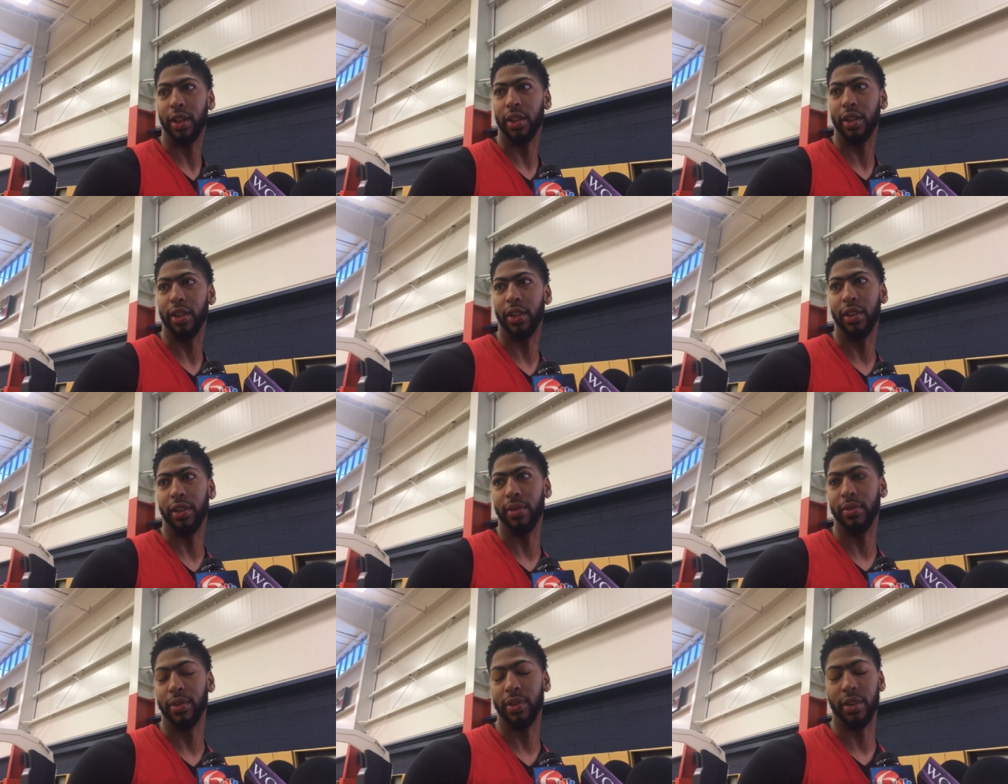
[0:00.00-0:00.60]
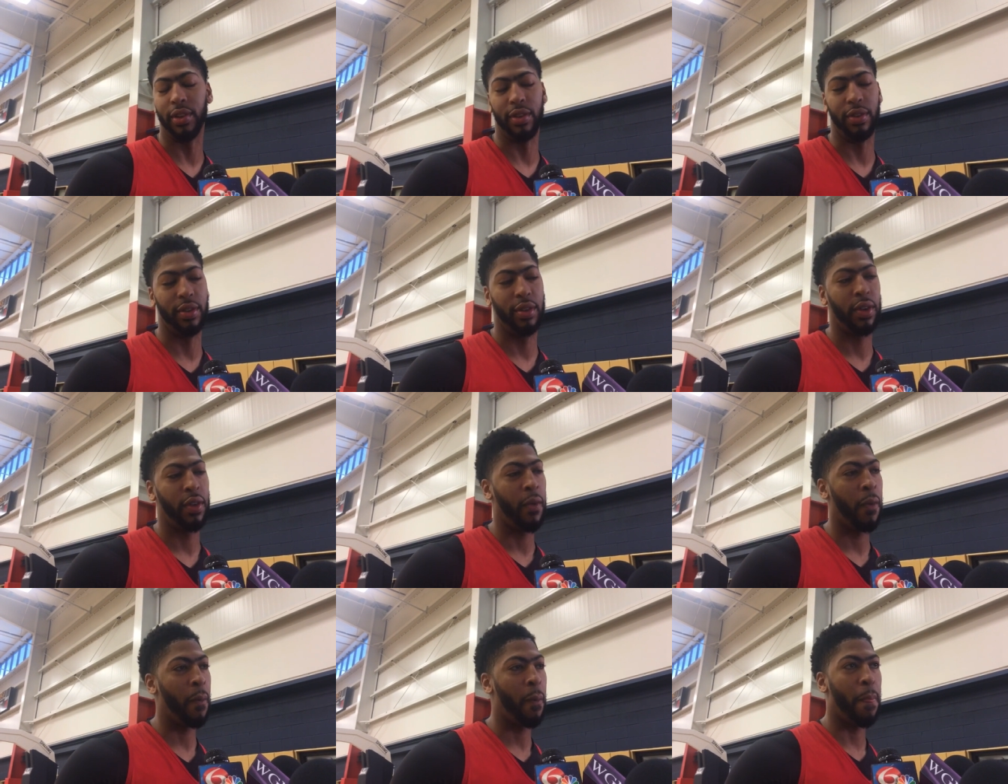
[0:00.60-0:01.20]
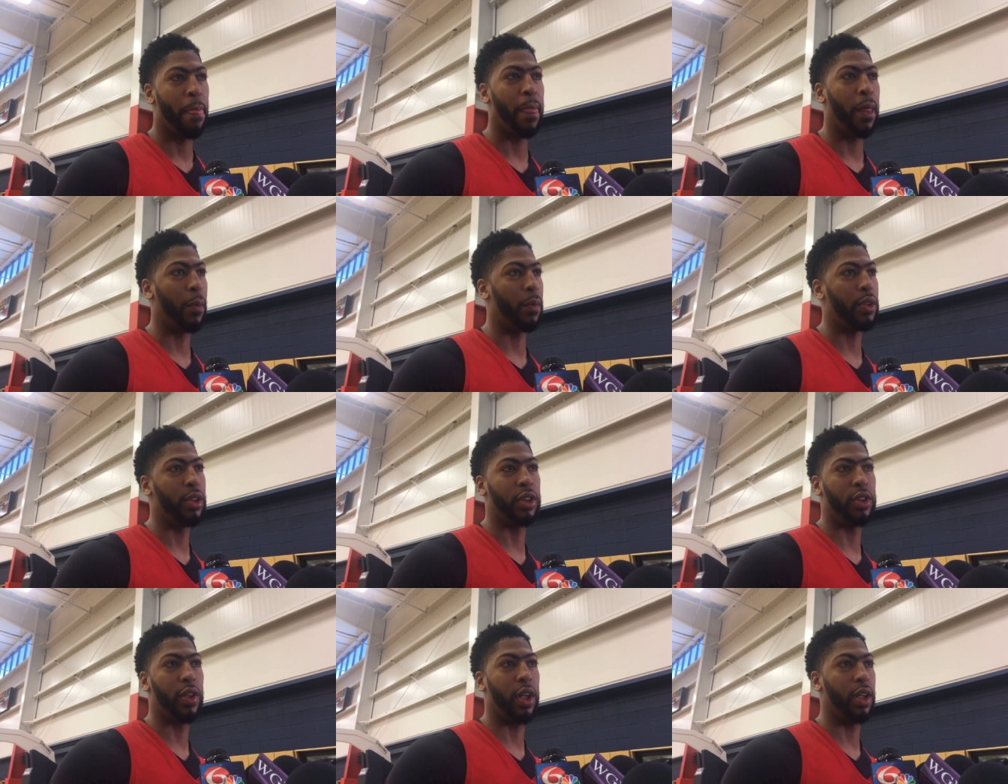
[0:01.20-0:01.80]
Um, so you know,
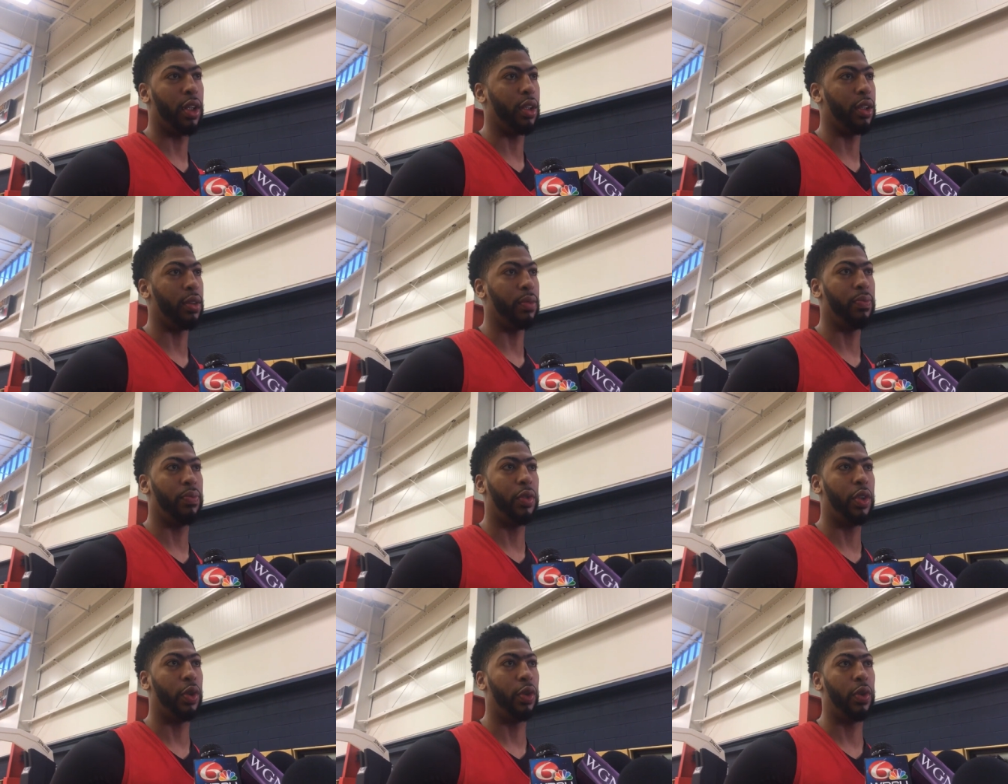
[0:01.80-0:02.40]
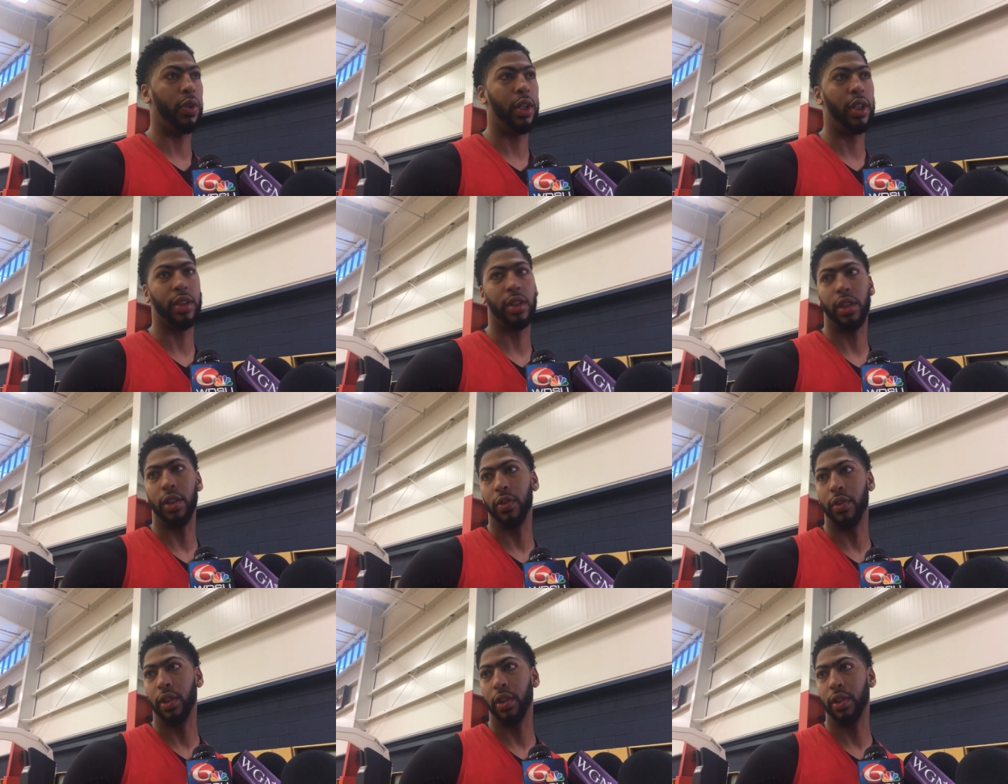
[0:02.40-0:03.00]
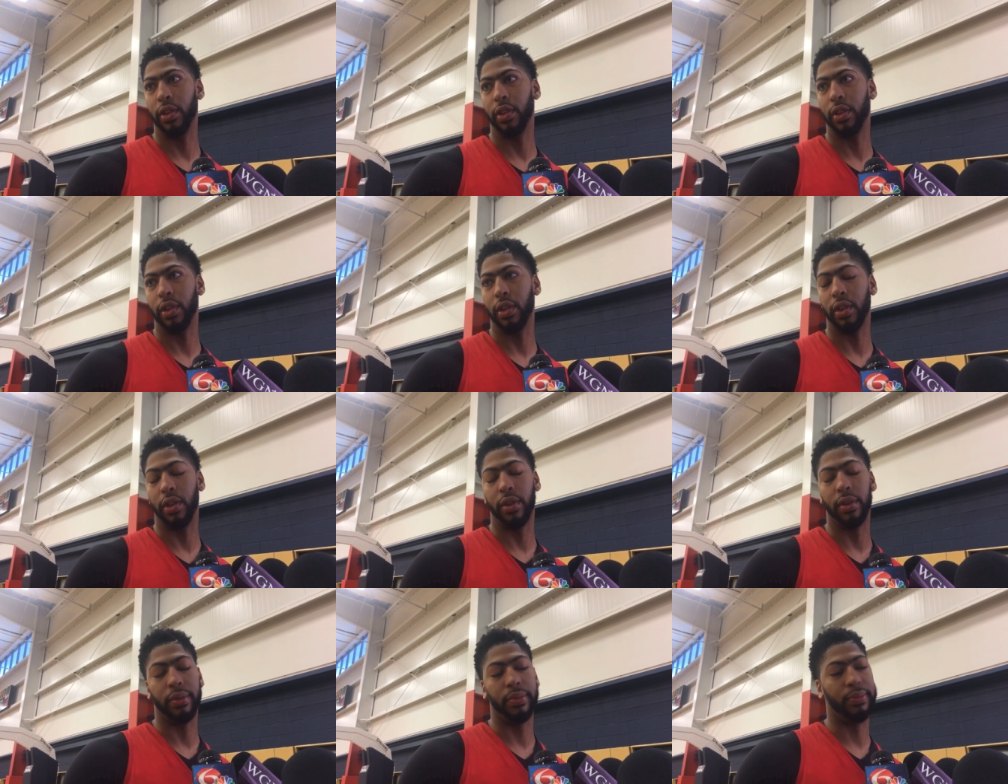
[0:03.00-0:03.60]
we're just trying to you know do it as a unit.
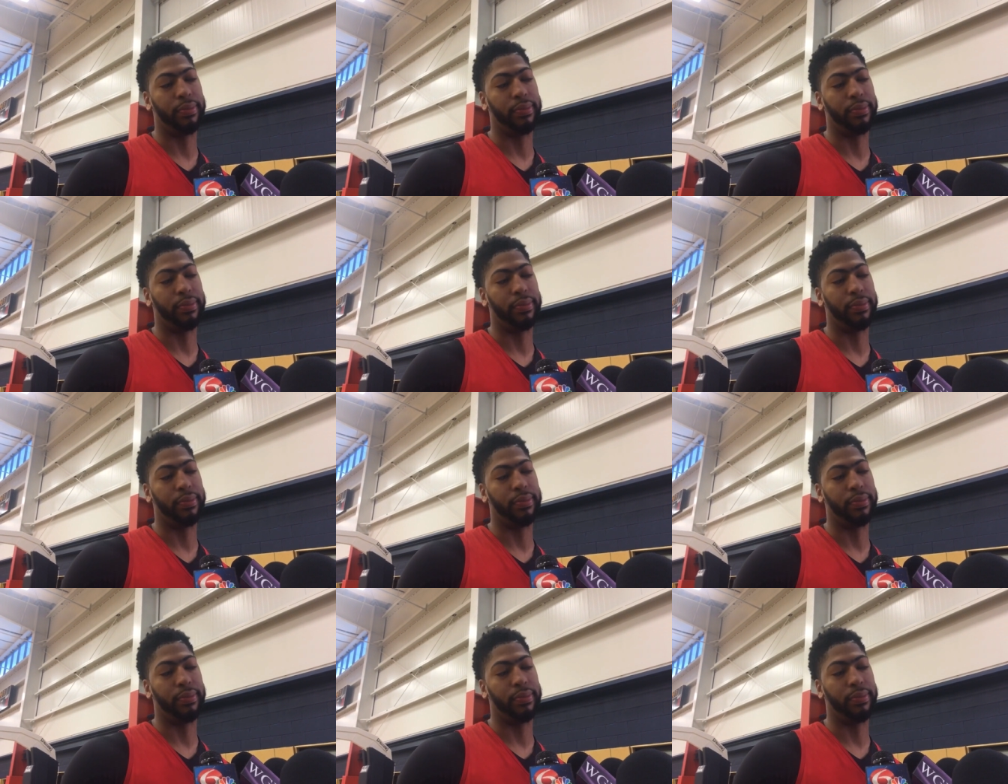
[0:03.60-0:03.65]
Um,